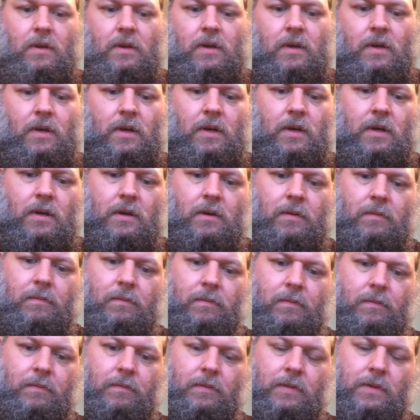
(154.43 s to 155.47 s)

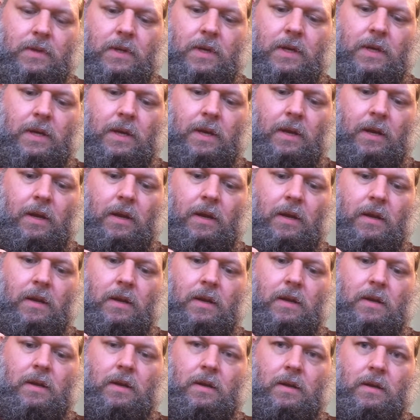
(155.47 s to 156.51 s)
It's got a,
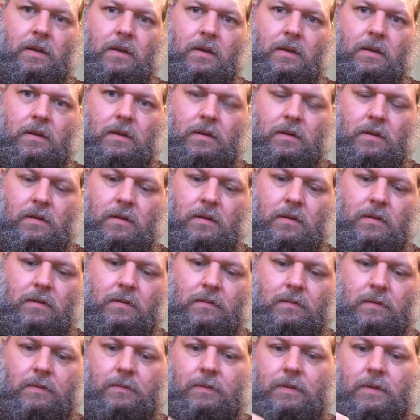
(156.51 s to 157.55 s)

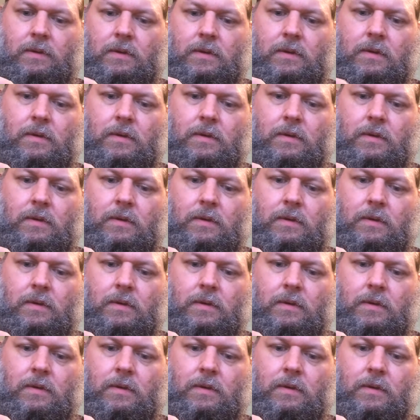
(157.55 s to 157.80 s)
I'm going to